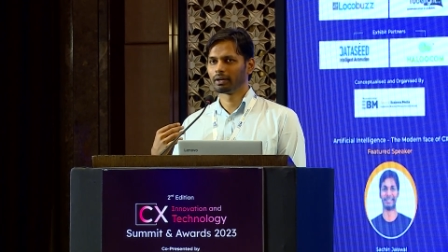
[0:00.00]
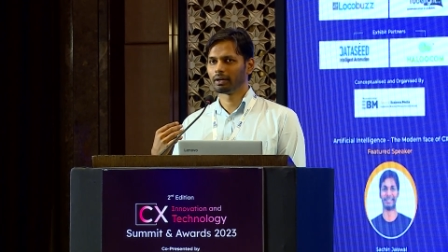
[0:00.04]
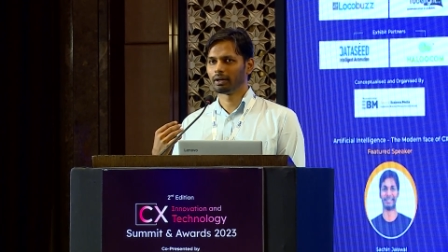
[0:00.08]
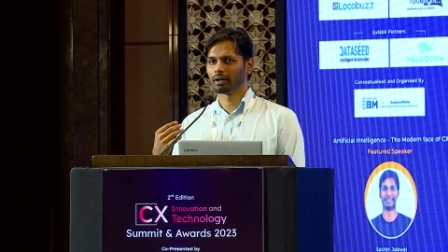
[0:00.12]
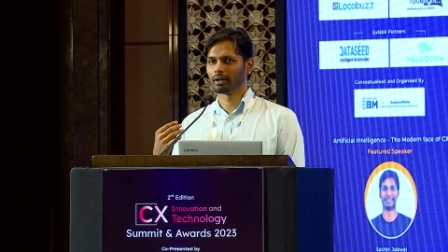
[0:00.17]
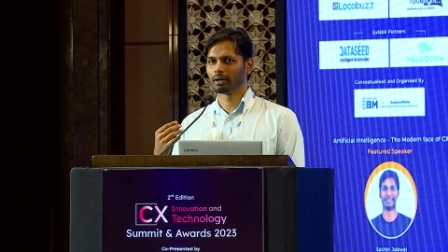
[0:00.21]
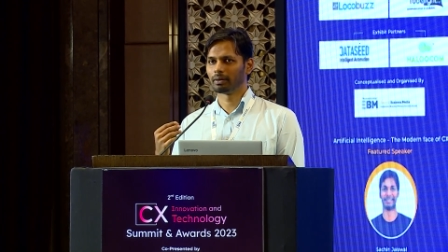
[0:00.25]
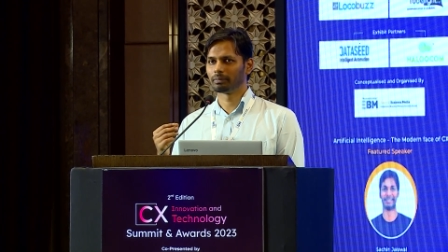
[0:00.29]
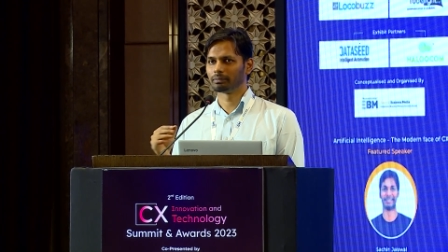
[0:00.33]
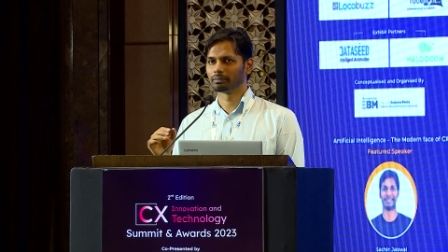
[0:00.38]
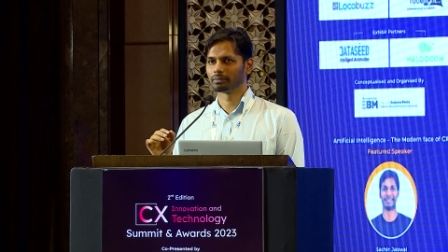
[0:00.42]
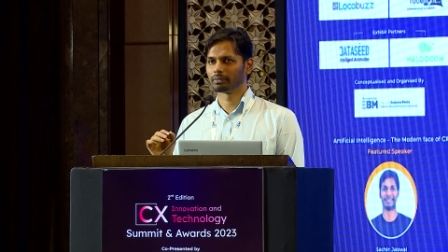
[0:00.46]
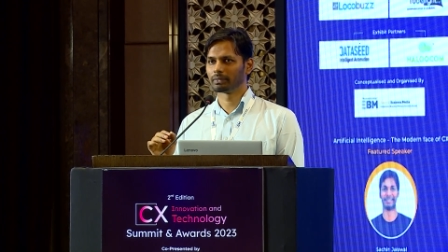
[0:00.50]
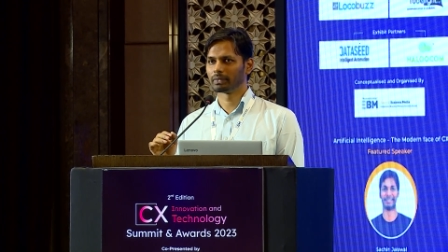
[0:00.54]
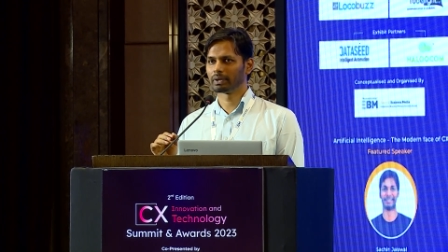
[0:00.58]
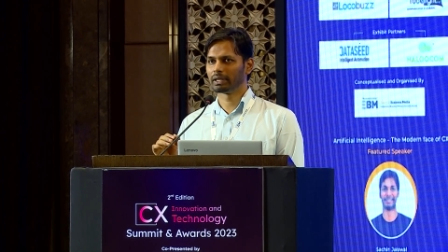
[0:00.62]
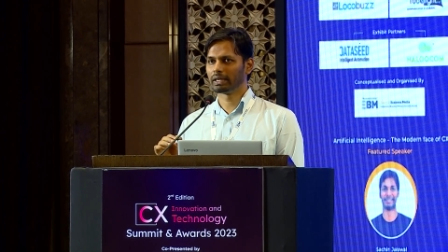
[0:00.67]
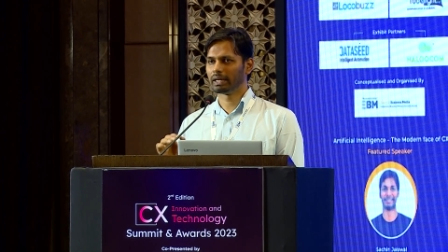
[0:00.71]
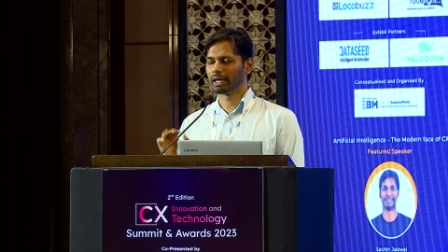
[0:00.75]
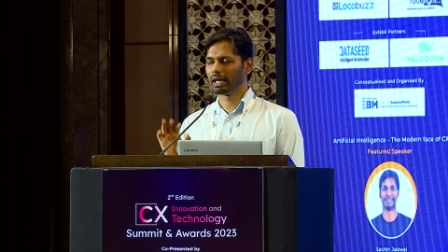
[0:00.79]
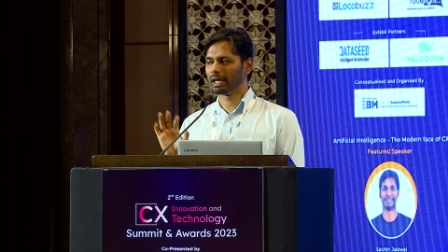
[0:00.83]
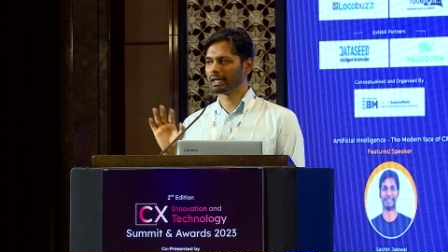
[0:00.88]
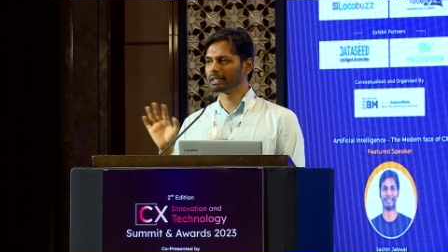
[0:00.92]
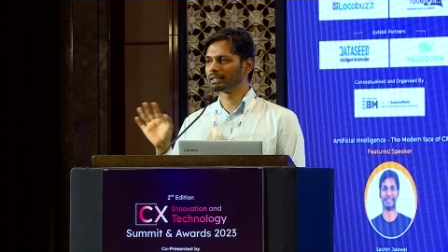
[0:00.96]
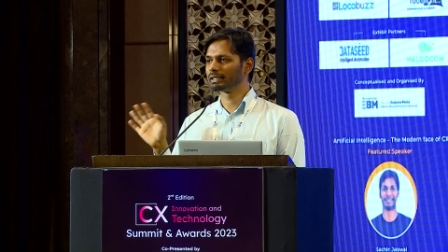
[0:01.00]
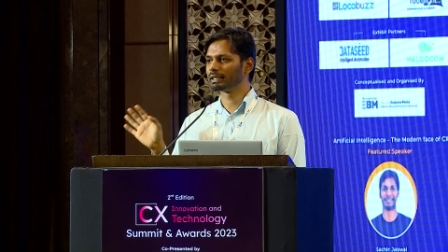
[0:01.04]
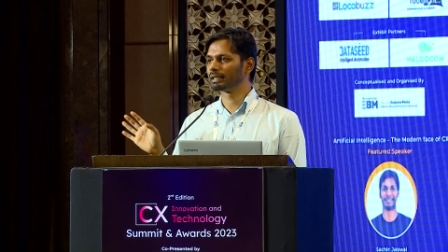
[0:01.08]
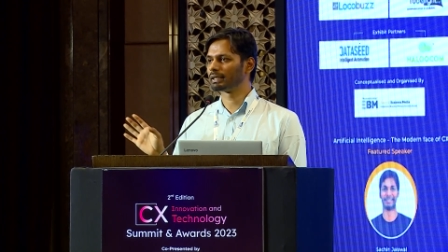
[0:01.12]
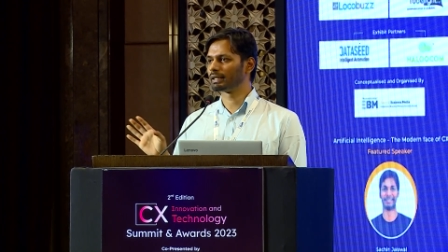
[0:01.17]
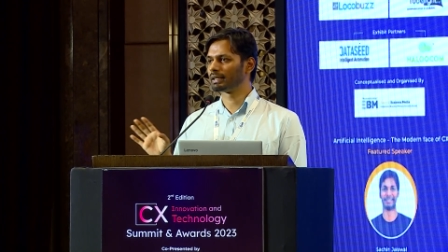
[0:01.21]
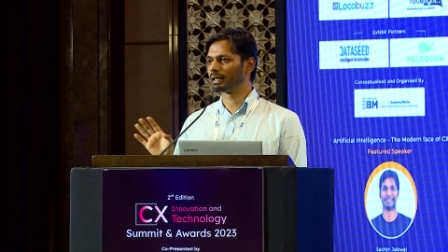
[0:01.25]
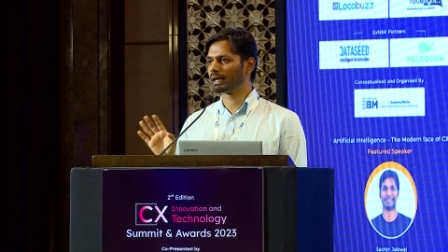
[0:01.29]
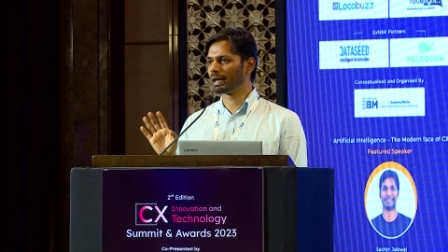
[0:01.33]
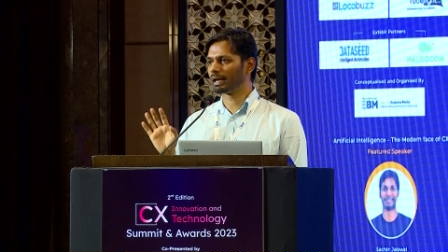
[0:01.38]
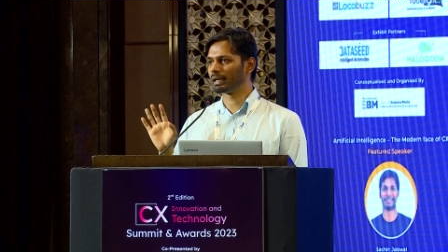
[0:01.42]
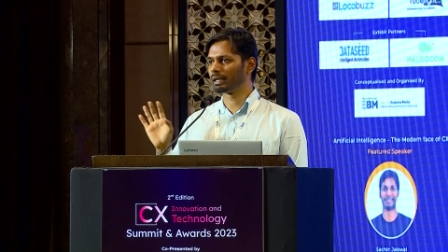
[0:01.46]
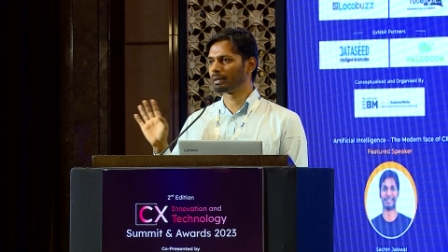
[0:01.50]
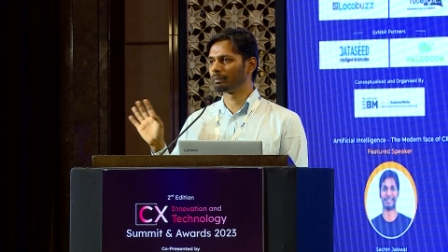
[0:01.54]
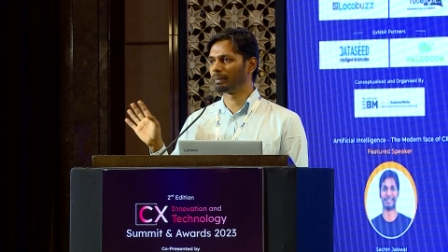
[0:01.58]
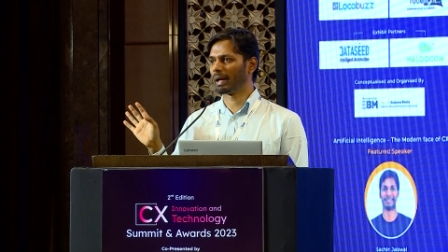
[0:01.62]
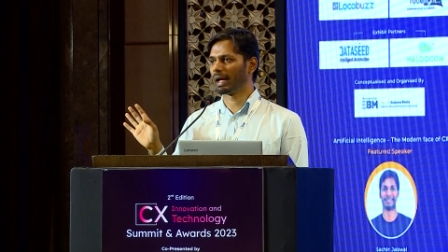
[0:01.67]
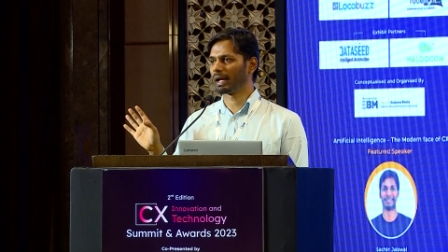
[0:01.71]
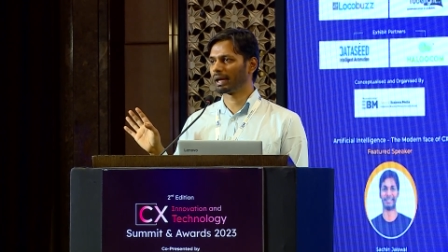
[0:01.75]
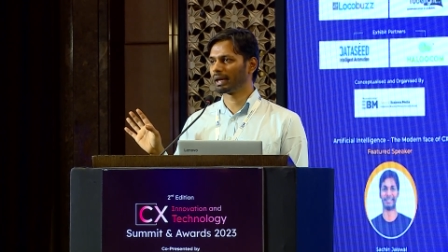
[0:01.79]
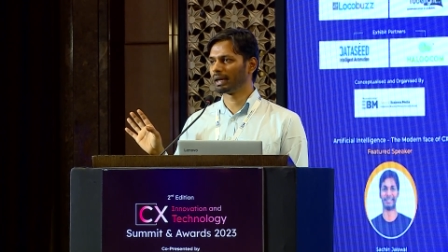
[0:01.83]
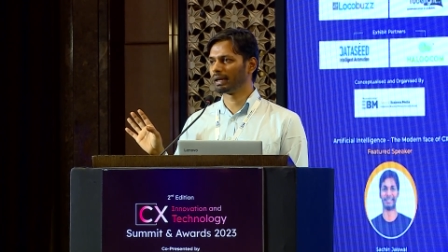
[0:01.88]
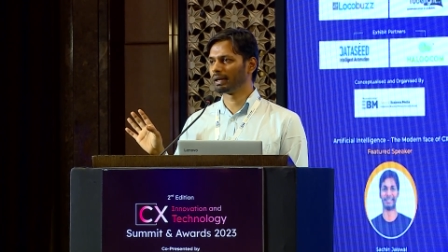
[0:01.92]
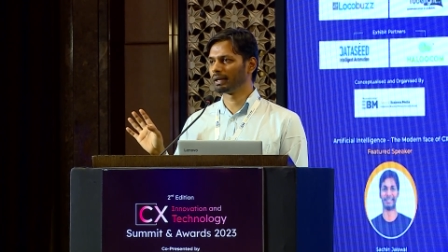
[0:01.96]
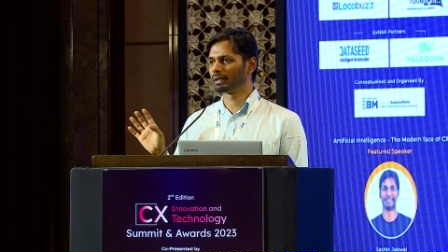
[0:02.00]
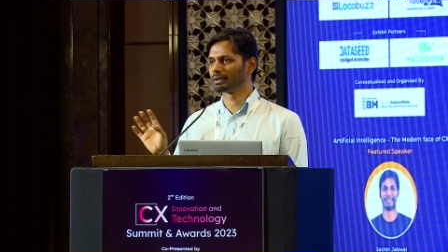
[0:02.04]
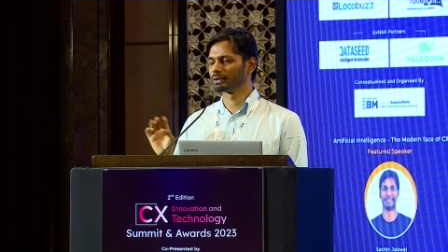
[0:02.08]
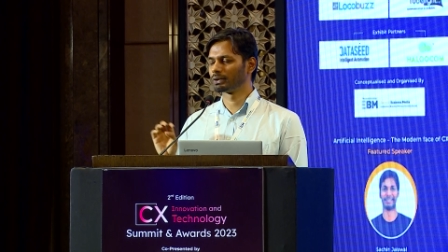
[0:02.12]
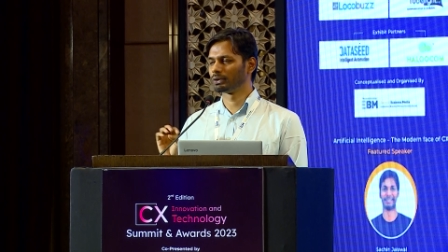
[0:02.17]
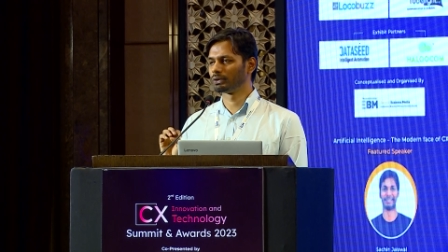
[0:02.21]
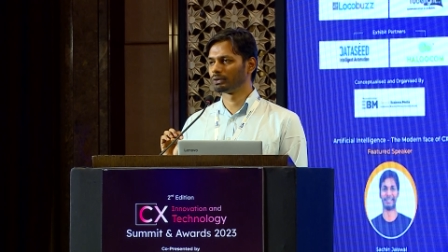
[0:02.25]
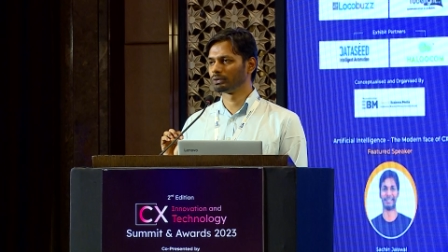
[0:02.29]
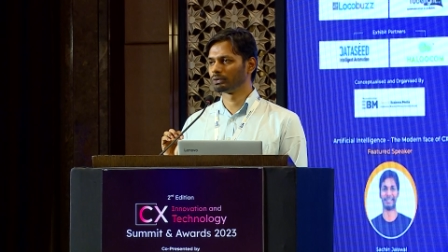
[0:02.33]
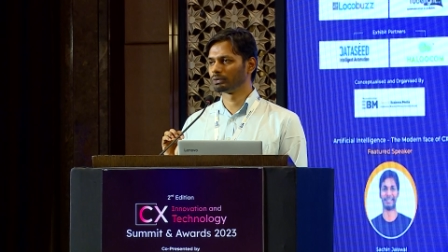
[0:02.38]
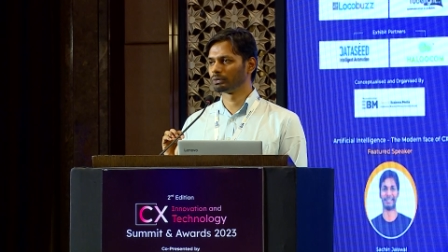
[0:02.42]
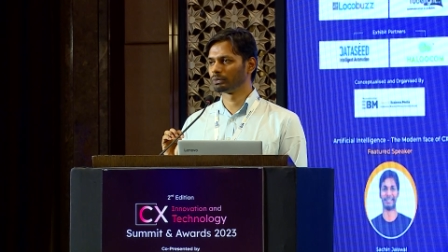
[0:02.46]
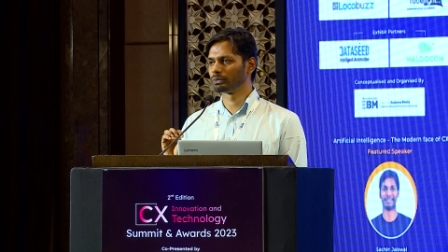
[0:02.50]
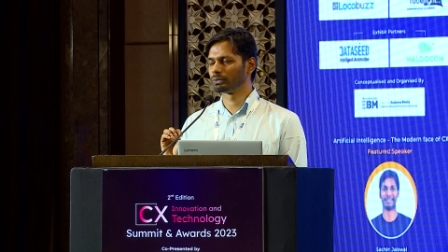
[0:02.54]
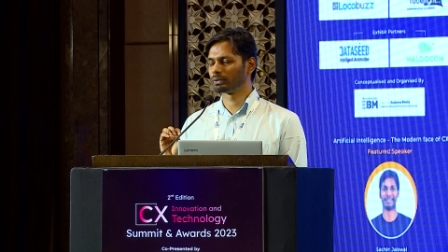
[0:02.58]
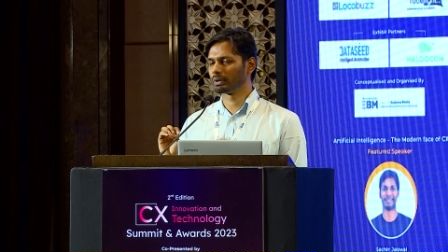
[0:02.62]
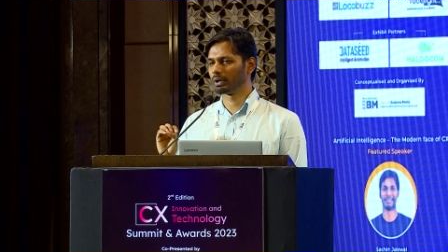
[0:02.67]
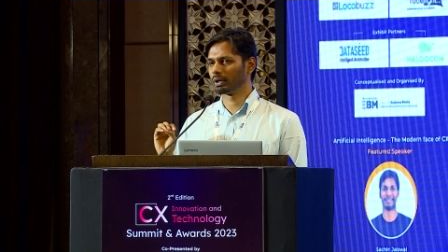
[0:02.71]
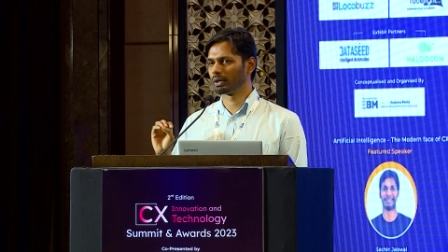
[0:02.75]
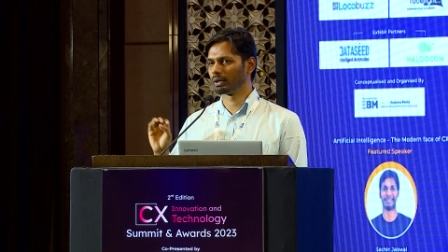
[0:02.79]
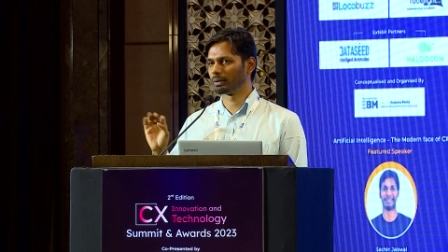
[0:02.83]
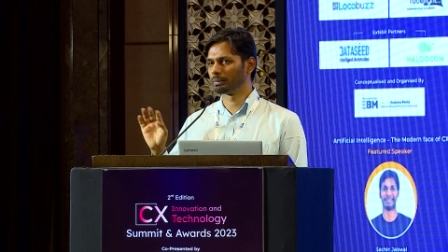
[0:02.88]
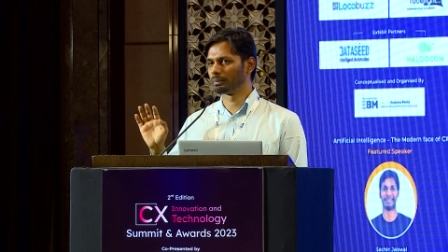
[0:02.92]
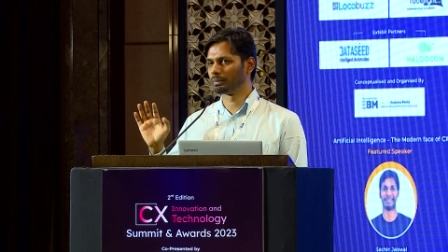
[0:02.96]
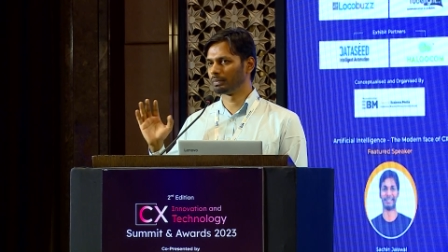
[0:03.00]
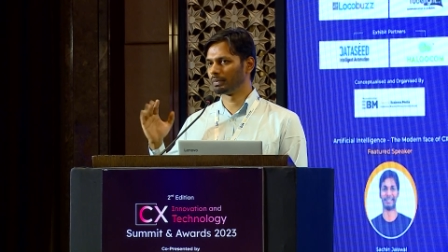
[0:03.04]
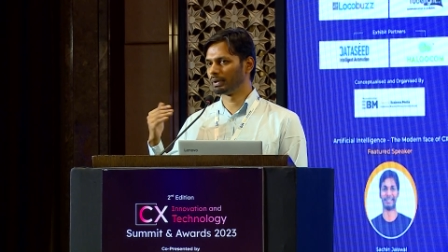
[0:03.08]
um, the agent at the back end is going to uh,